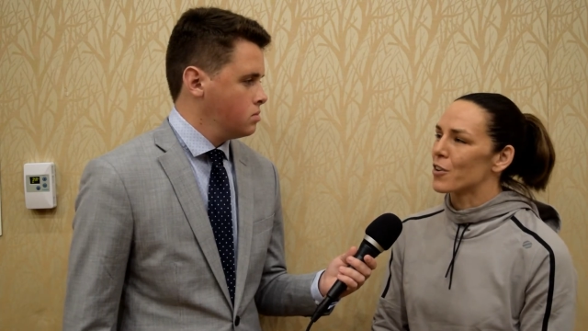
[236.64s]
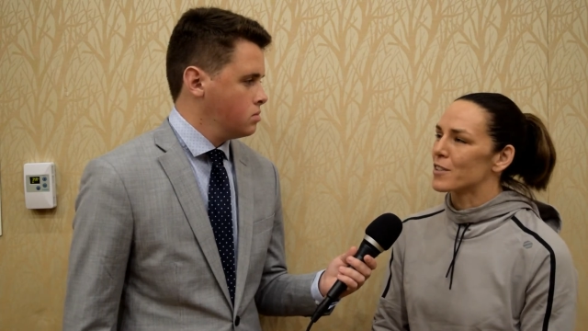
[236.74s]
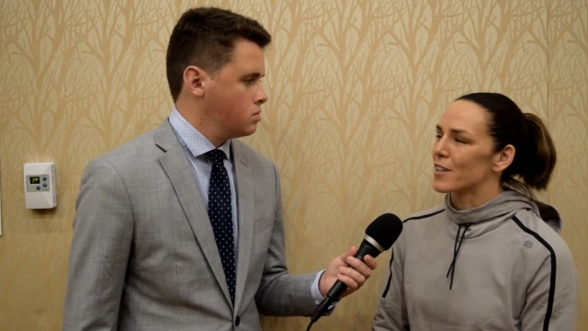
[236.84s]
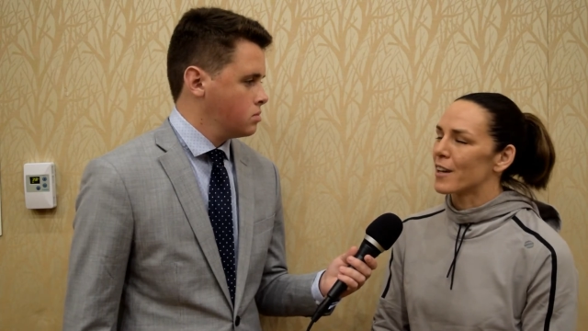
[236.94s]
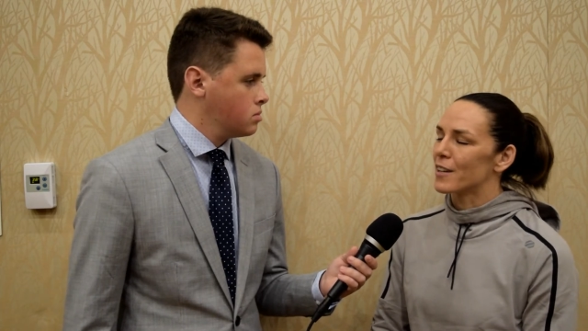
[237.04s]

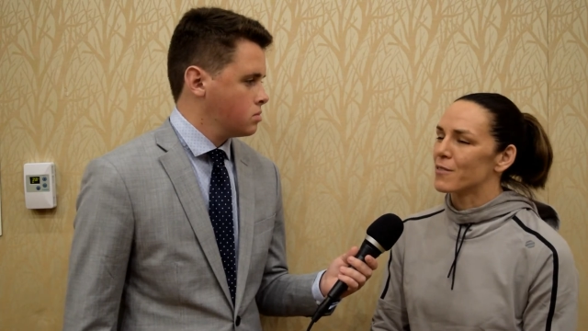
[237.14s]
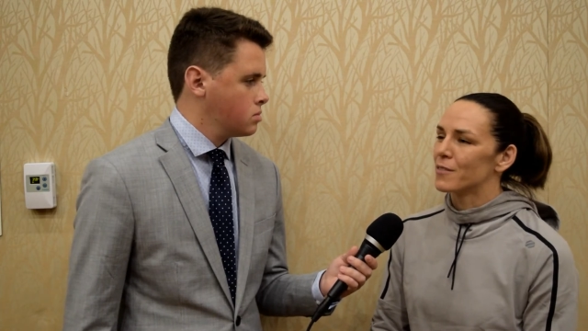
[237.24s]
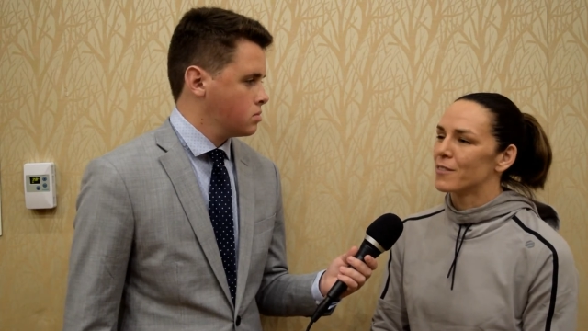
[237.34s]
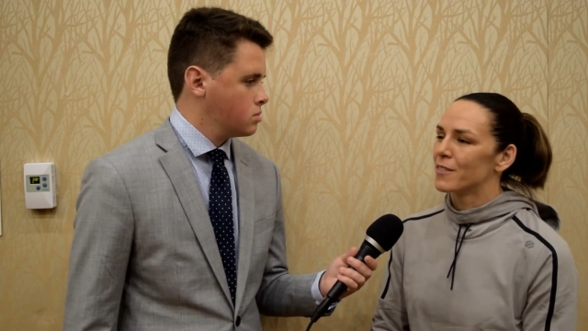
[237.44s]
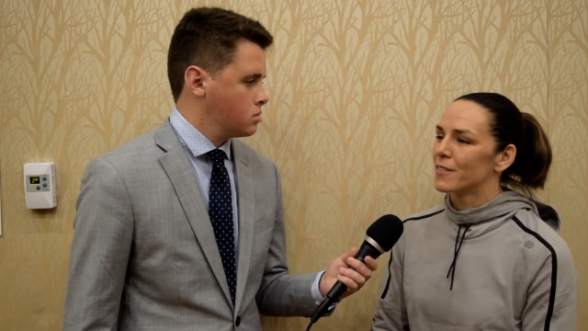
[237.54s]
Speaker 1: as I'm
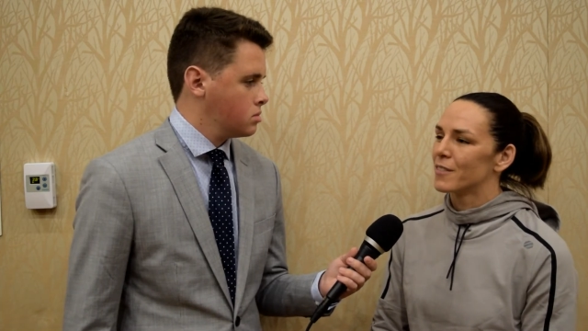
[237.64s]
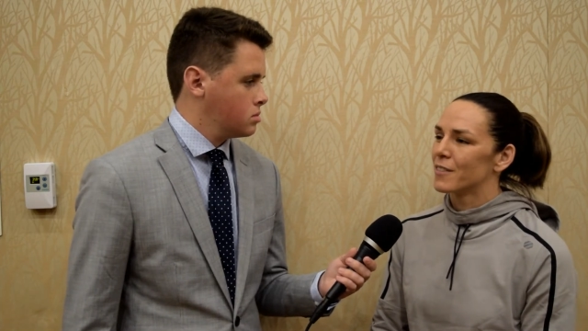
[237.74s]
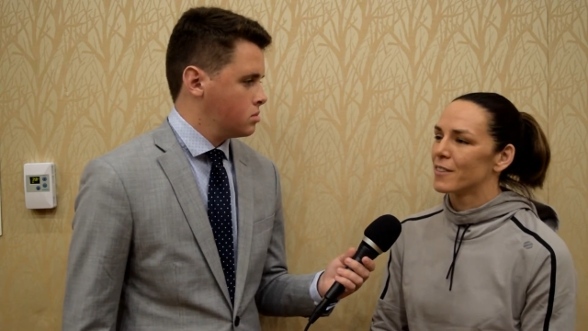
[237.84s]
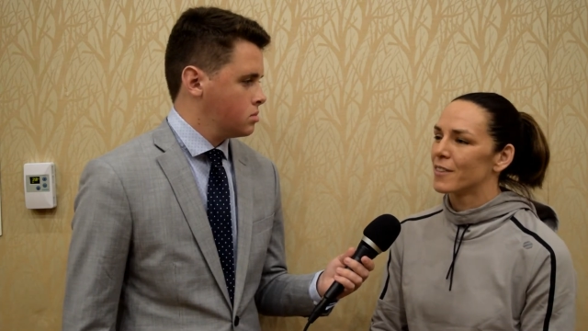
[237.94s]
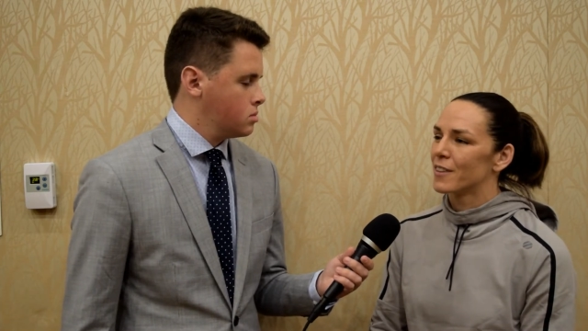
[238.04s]

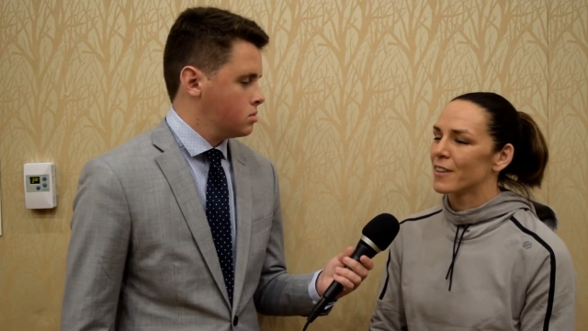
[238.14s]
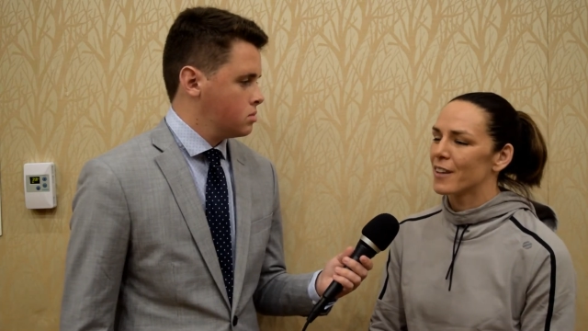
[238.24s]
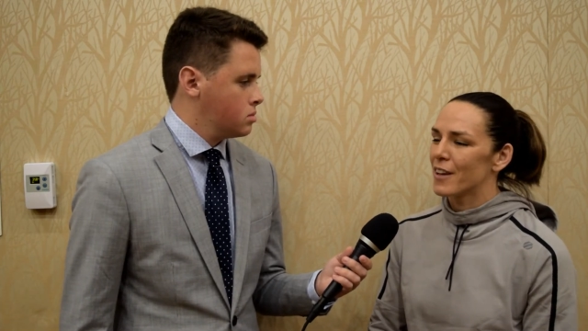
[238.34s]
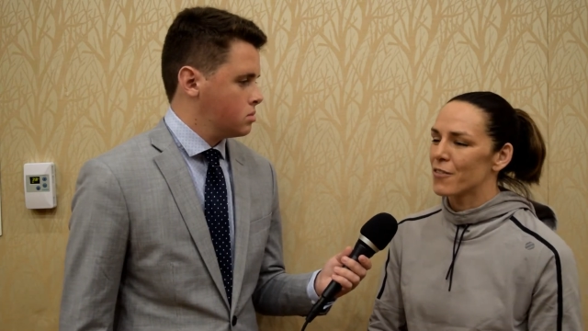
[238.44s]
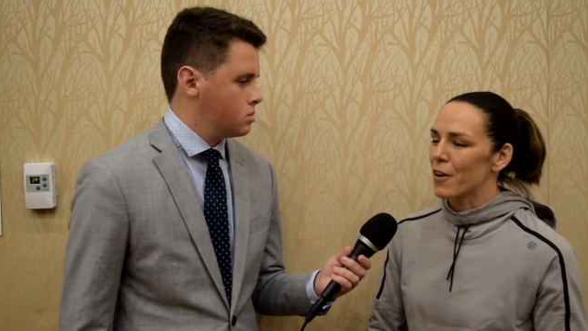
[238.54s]

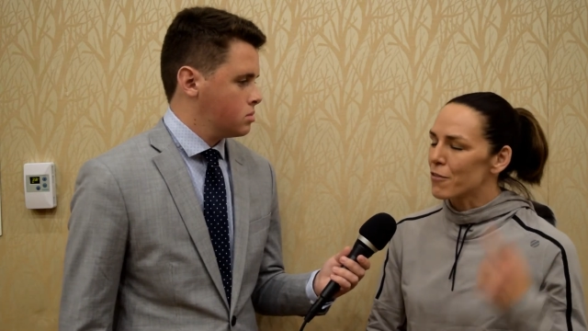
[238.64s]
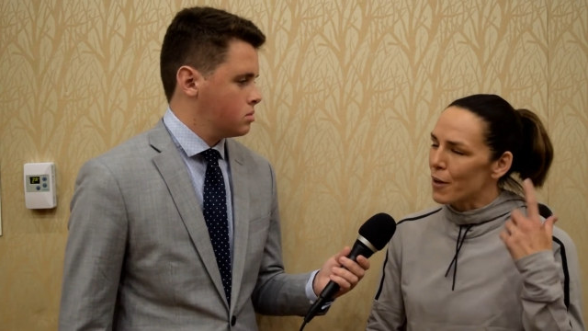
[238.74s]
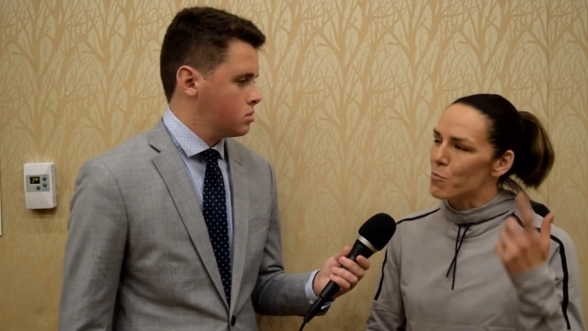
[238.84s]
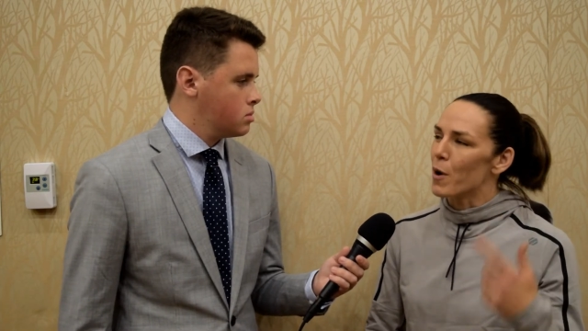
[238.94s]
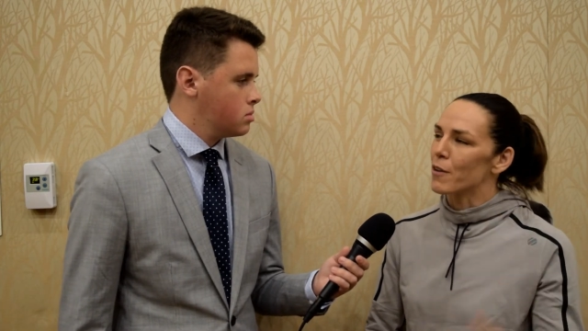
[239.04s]
if I
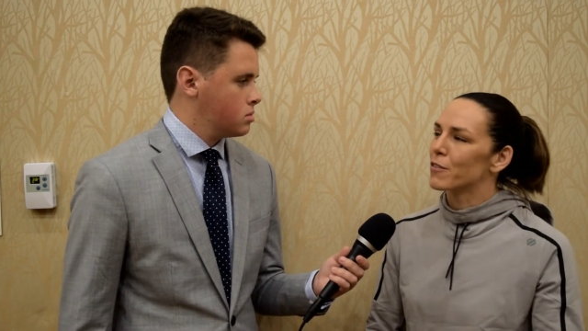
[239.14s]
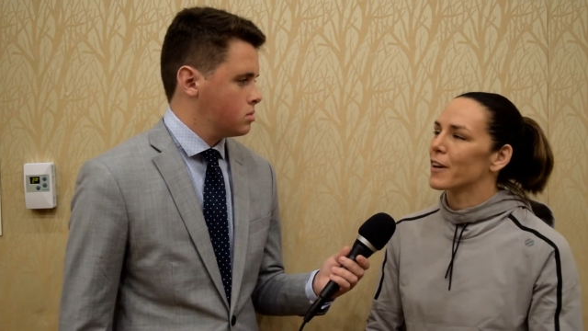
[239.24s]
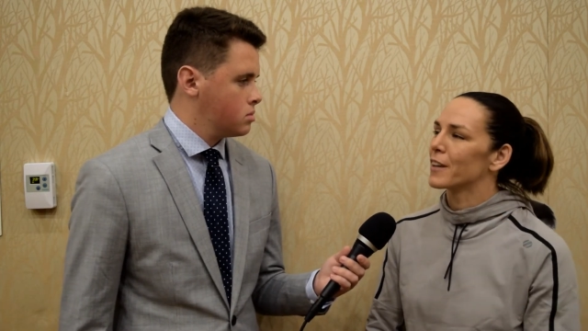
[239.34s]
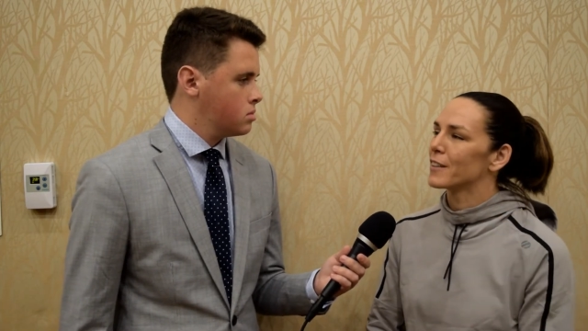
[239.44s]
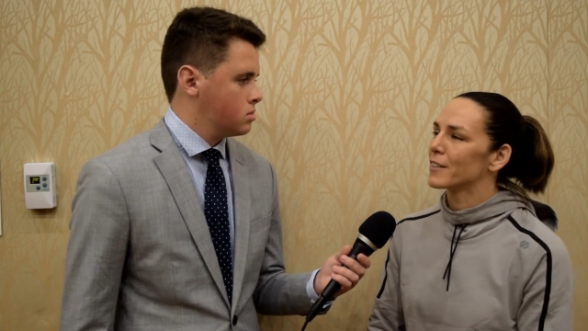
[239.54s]
fight my
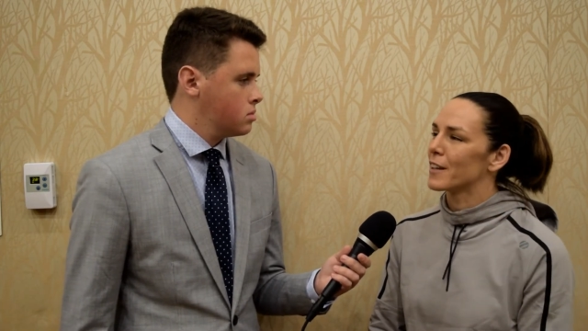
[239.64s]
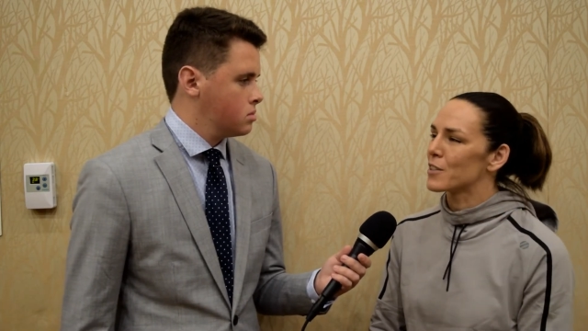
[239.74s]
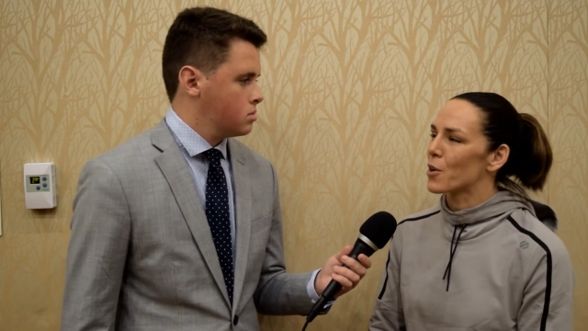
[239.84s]
fight. That's